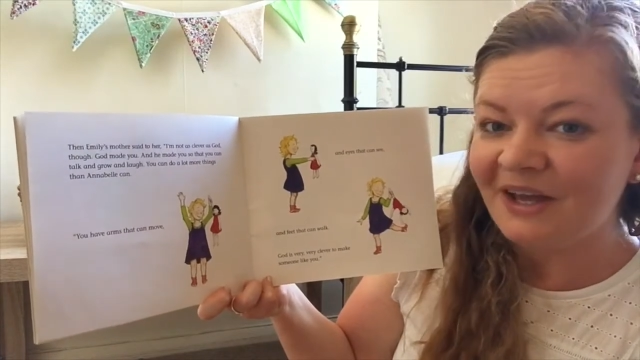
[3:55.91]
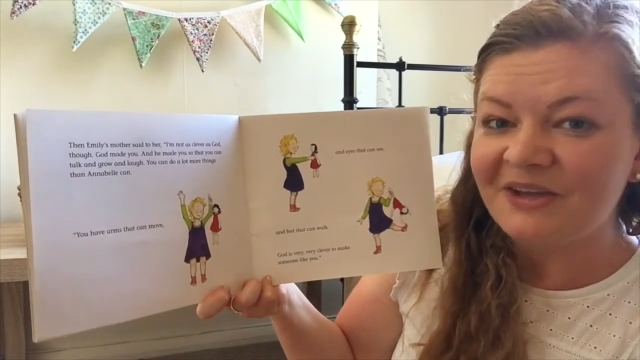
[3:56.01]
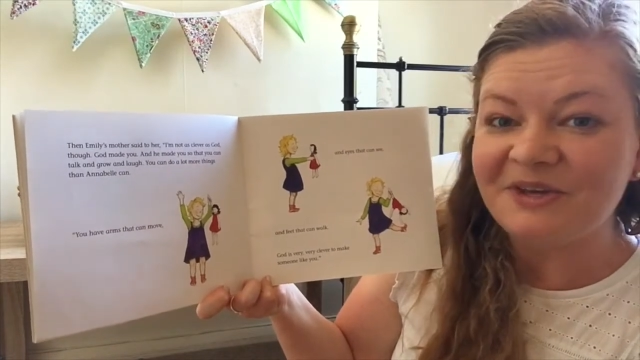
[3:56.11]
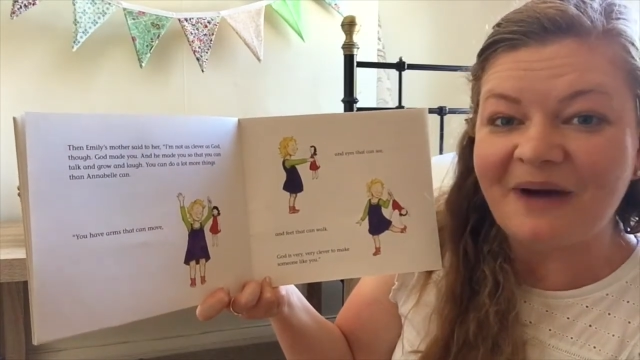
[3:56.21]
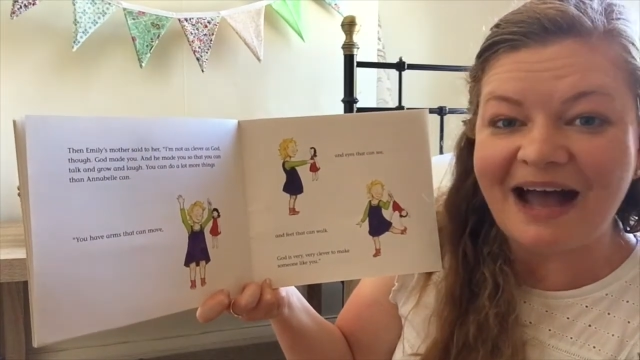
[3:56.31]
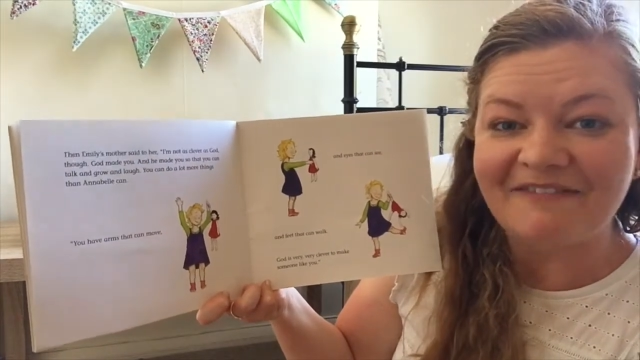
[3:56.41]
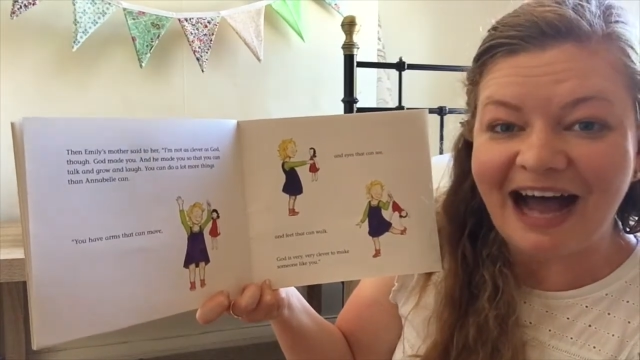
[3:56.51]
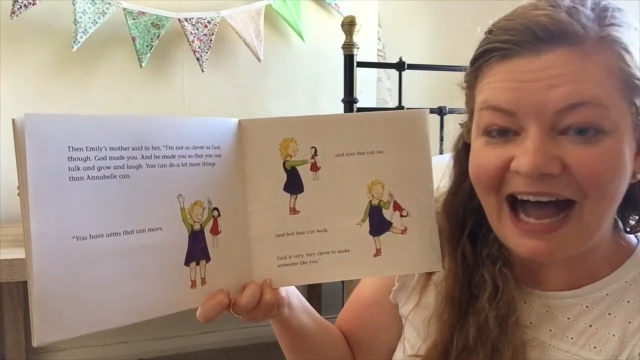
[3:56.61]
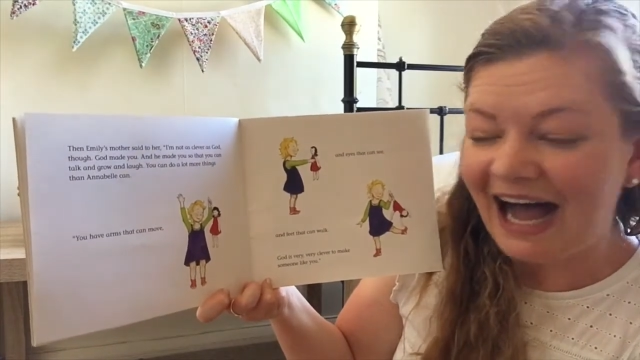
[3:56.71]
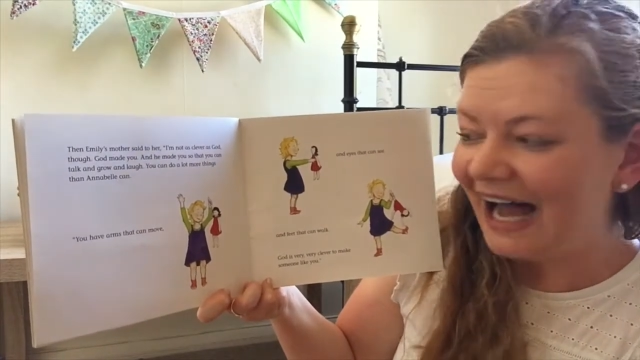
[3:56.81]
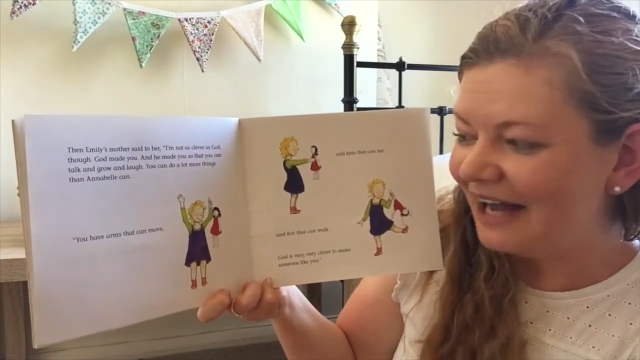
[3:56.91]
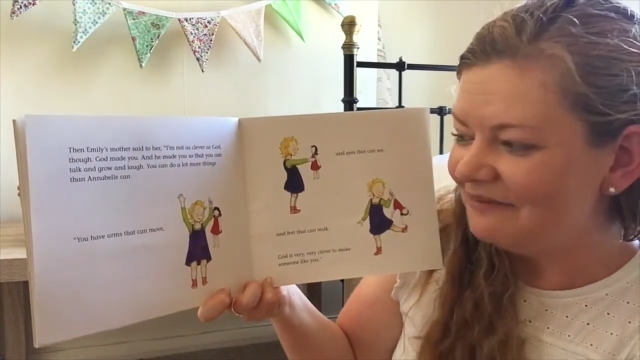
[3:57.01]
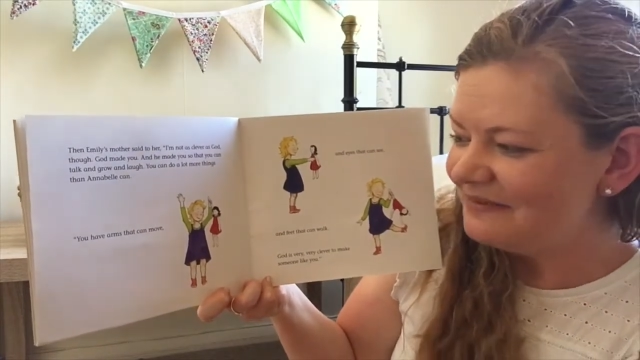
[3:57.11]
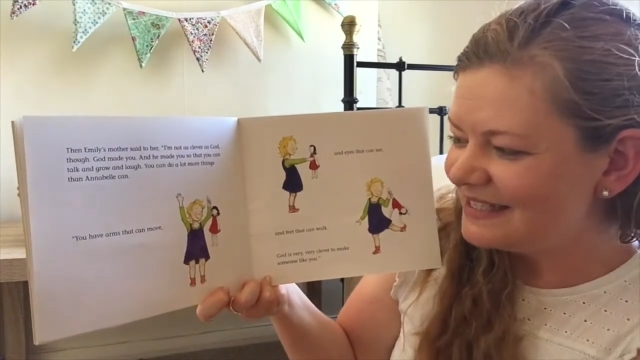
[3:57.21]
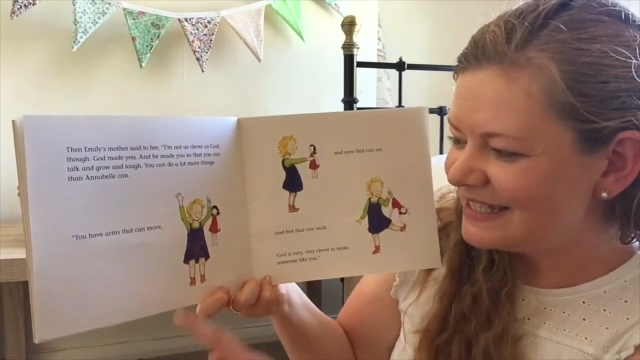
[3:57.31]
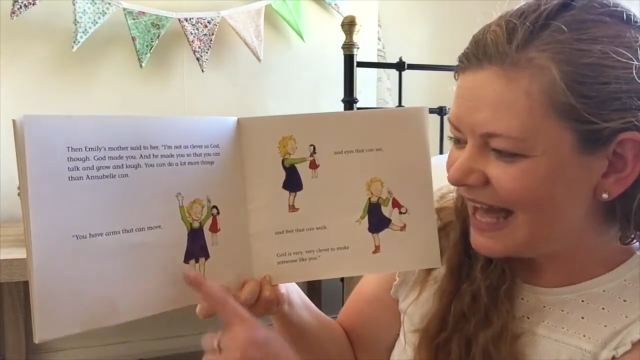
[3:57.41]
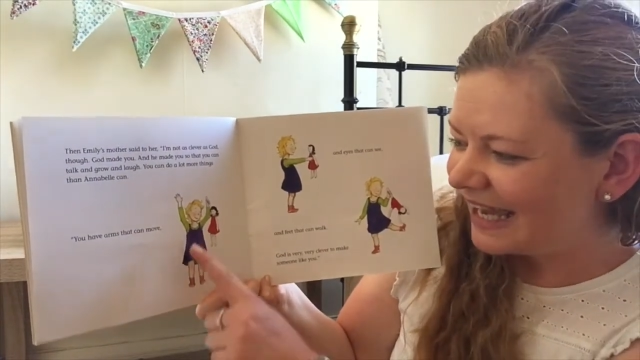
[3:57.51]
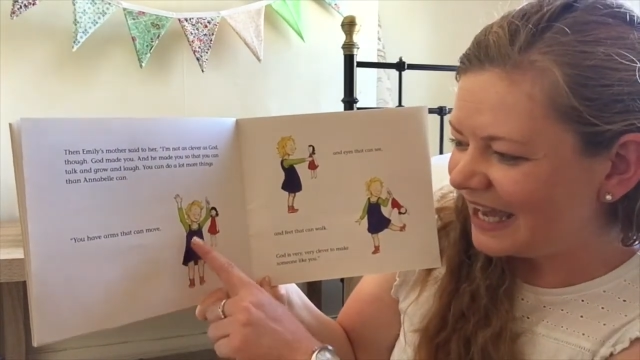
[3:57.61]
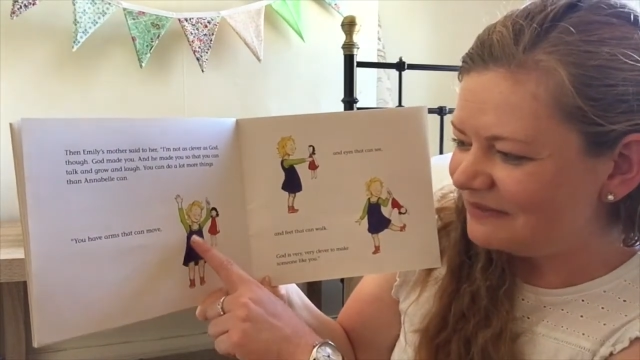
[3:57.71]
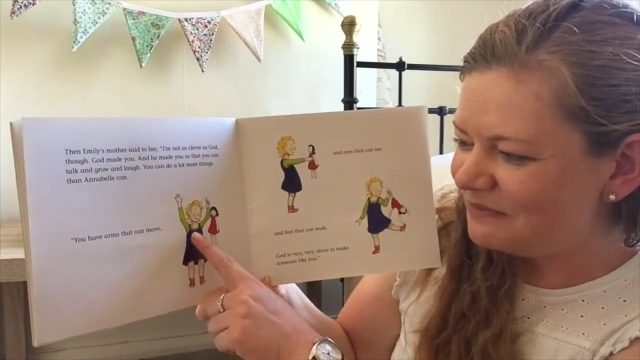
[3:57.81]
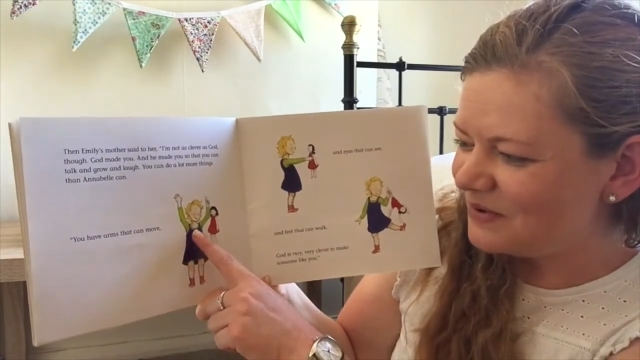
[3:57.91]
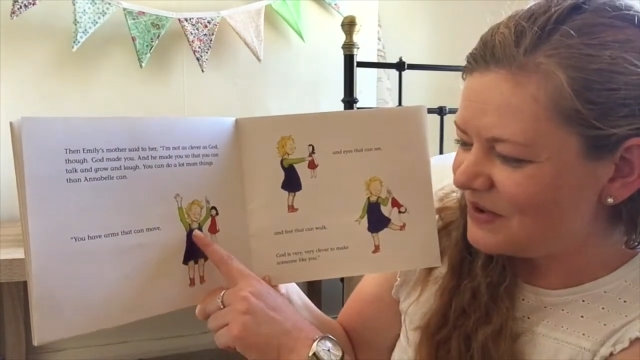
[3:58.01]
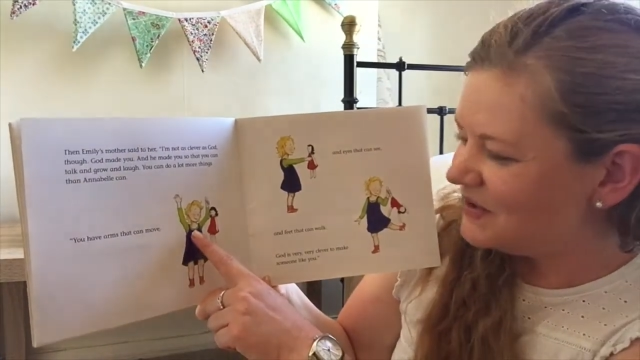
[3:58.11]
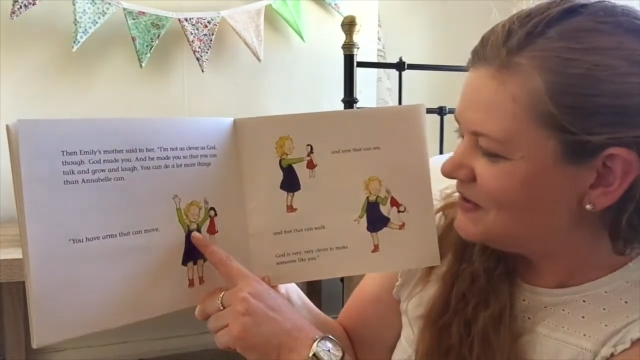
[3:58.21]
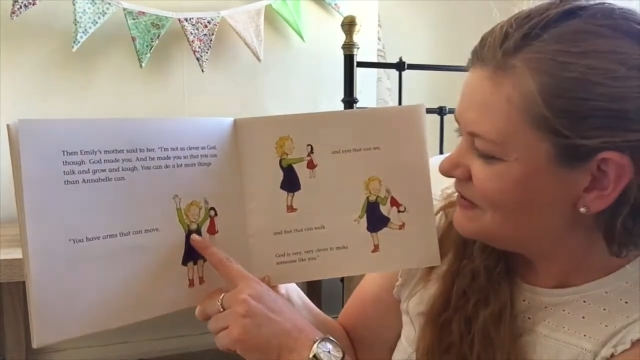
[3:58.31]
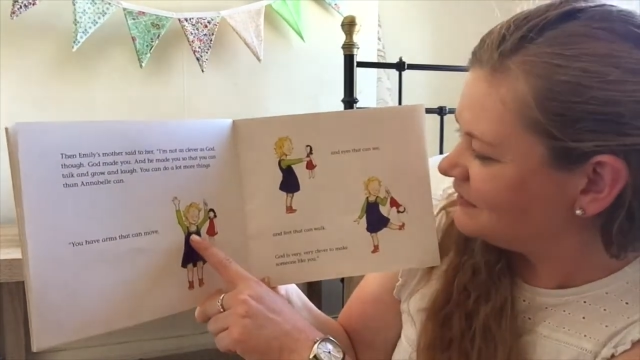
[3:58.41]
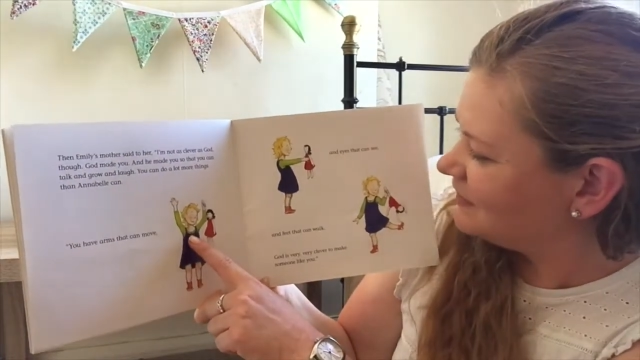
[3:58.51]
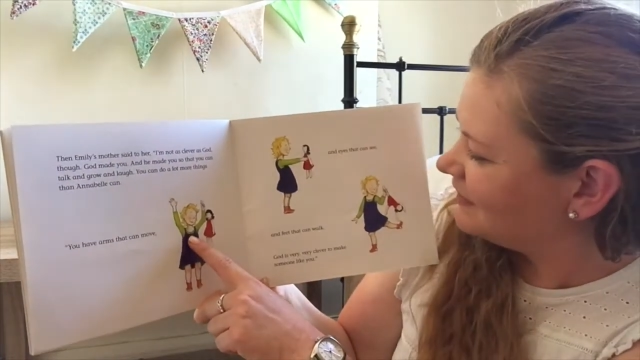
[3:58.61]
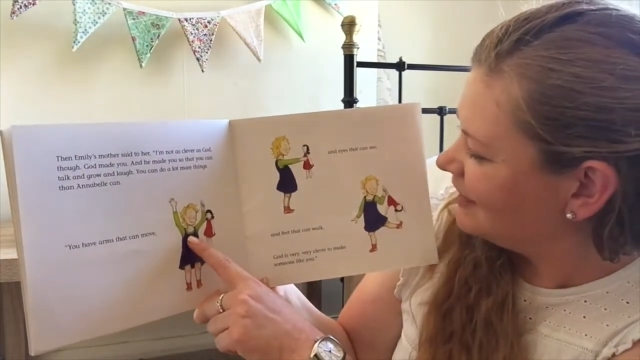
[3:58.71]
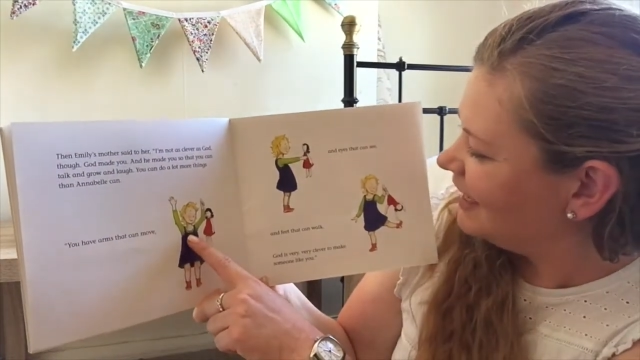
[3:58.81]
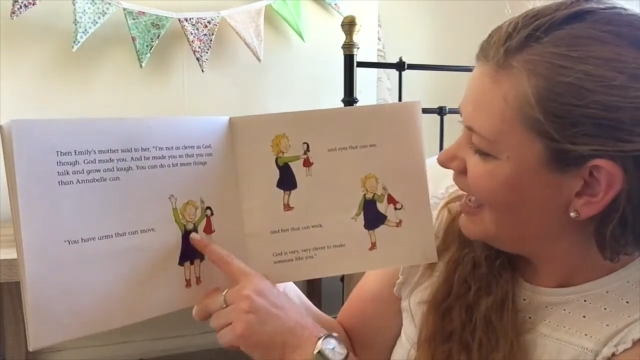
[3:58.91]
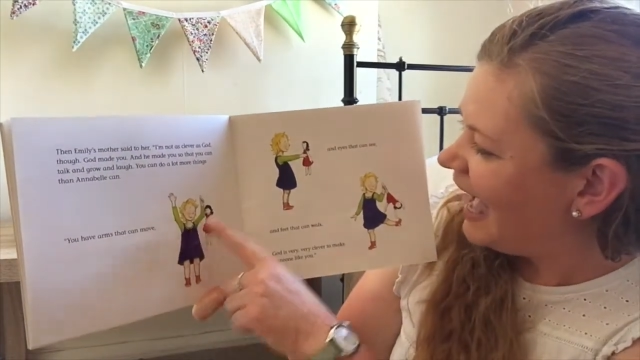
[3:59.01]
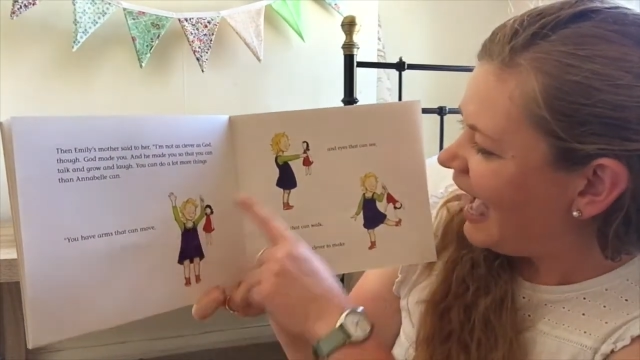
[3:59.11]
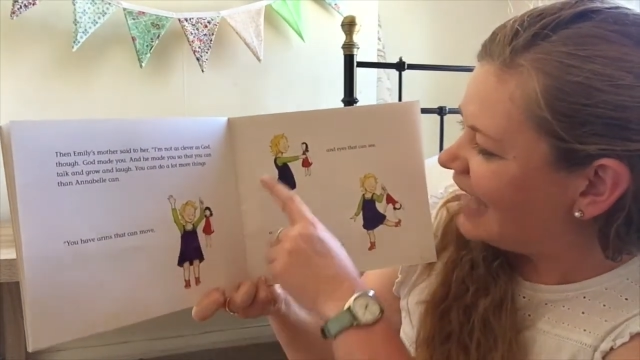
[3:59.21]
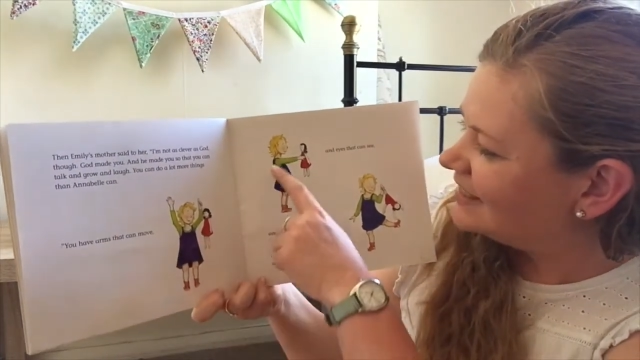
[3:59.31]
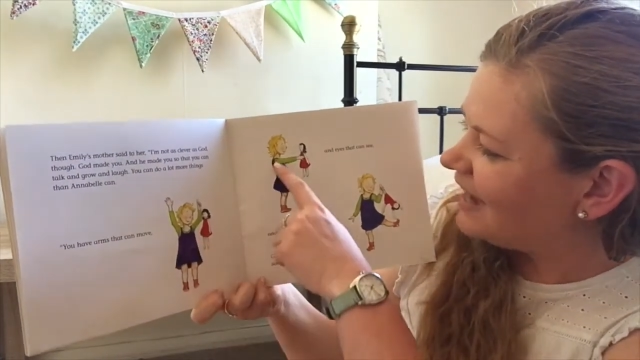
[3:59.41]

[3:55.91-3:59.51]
You have arms that can move, and